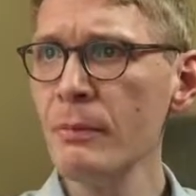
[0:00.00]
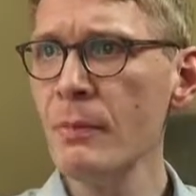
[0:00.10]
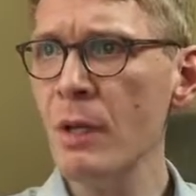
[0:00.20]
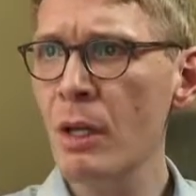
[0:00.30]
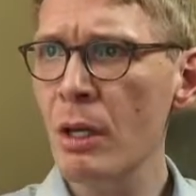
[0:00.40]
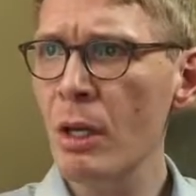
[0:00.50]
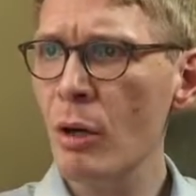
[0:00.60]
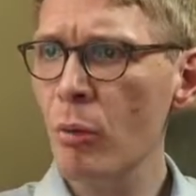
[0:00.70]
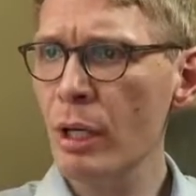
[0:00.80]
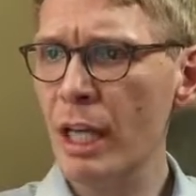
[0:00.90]
I
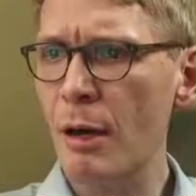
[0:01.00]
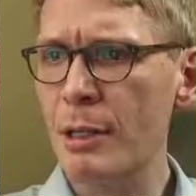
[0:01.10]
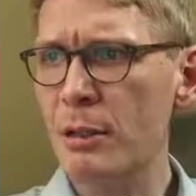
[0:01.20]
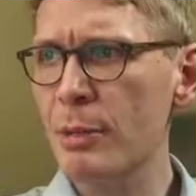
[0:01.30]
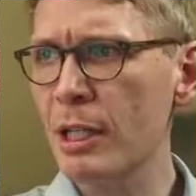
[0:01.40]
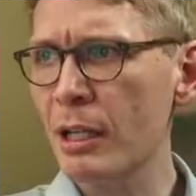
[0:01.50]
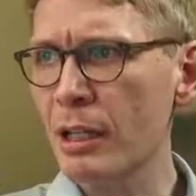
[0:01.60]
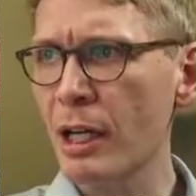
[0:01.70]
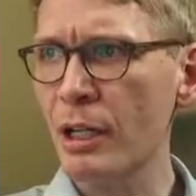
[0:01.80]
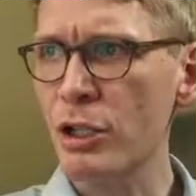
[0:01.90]
want to comment a bit
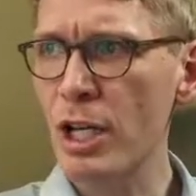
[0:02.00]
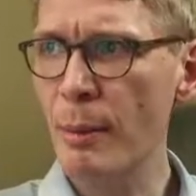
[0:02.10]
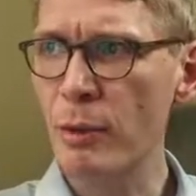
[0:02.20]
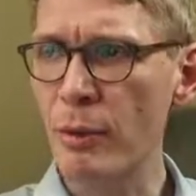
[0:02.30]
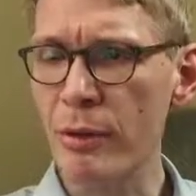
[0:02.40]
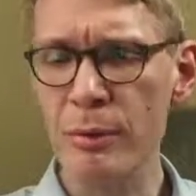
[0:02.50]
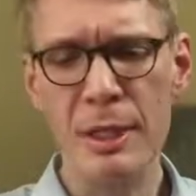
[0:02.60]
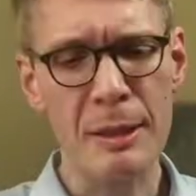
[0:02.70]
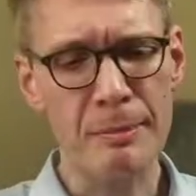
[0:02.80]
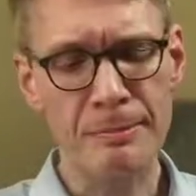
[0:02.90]
on chapter
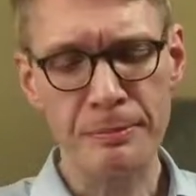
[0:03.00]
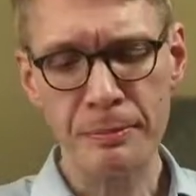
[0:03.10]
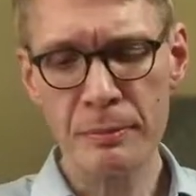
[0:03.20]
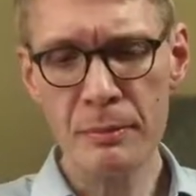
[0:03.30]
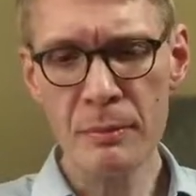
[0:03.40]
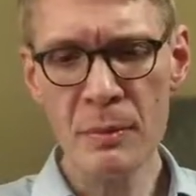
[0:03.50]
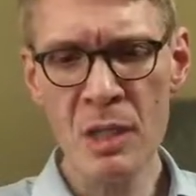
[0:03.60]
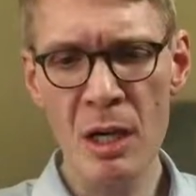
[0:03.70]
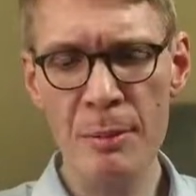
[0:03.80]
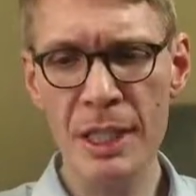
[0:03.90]
3.
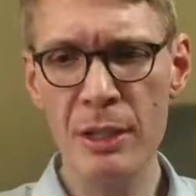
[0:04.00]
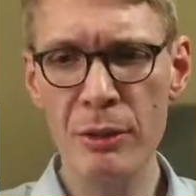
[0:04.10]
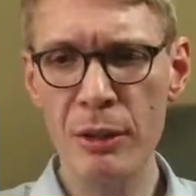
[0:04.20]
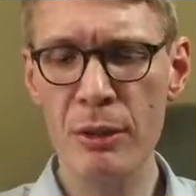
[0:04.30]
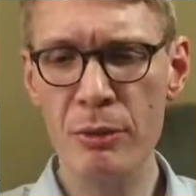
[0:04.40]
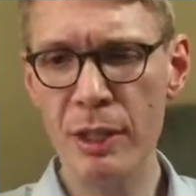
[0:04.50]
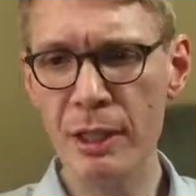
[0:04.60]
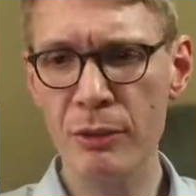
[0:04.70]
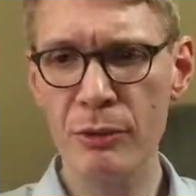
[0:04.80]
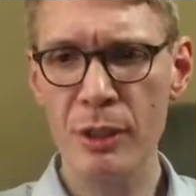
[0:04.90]
Here, Cohn
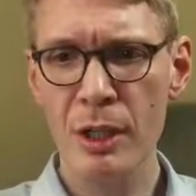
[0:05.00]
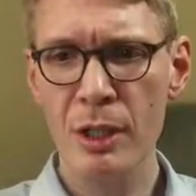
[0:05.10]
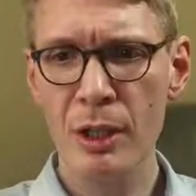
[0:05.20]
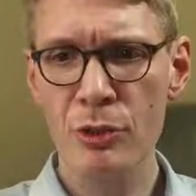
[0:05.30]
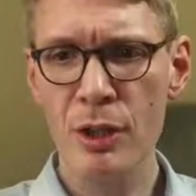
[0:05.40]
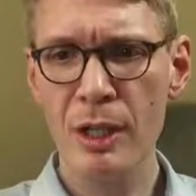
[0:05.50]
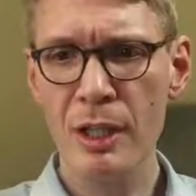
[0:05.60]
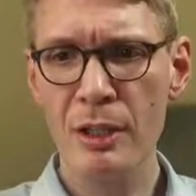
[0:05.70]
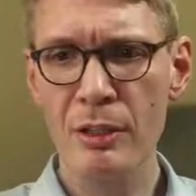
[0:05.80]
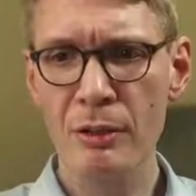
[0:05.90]
is drawing
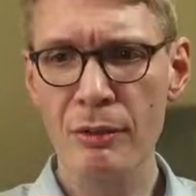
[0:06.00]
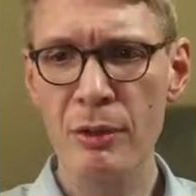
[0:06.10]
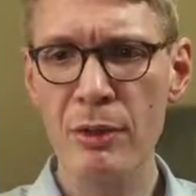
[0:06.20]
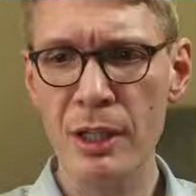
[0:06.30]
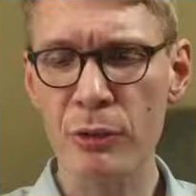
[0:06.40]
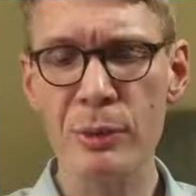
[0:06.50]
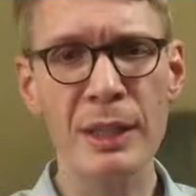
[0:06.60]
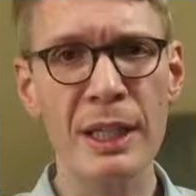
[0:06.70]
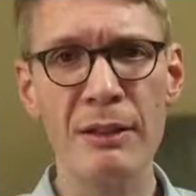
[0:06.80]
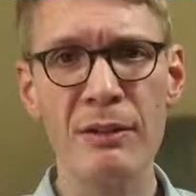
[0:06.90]
on a few things
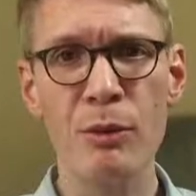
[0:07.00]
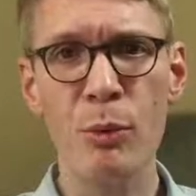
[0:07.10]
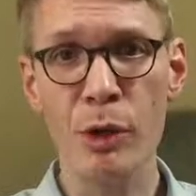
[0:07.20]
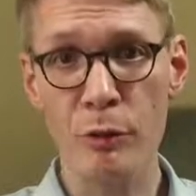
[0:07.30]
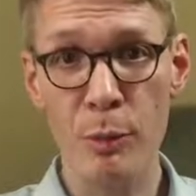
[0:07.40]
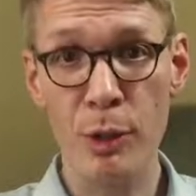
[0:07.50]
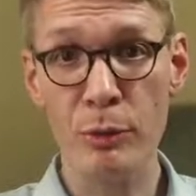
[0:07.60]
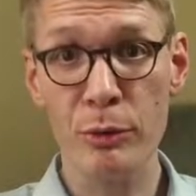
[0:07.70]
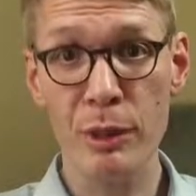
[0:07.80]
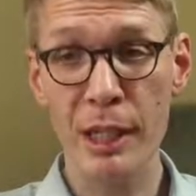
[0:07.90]
related to the work of Martin
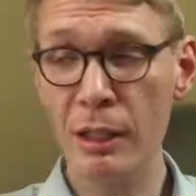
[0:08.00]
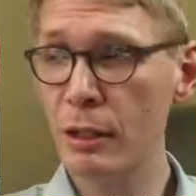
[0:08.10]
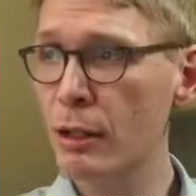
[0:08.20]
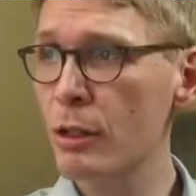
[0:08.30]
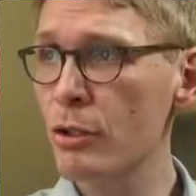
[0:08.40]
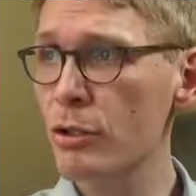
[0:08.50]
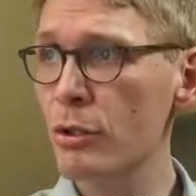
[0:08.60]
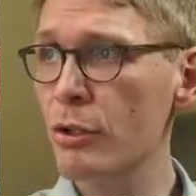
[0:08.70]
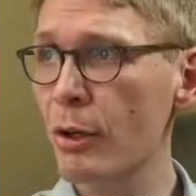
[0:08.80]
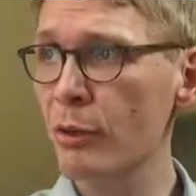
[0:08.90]
Luther King
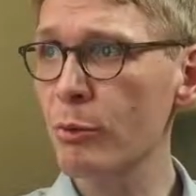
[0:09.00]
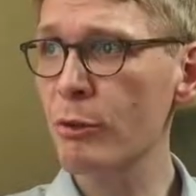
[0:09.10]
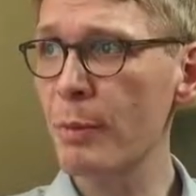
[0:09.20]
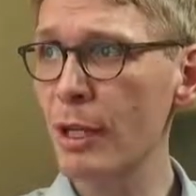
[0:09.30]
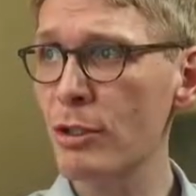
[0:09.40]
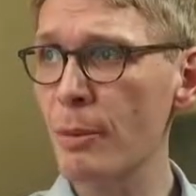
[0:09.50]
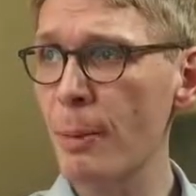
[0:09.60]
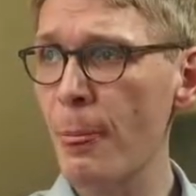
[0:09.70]
Jr., as we've mentioned.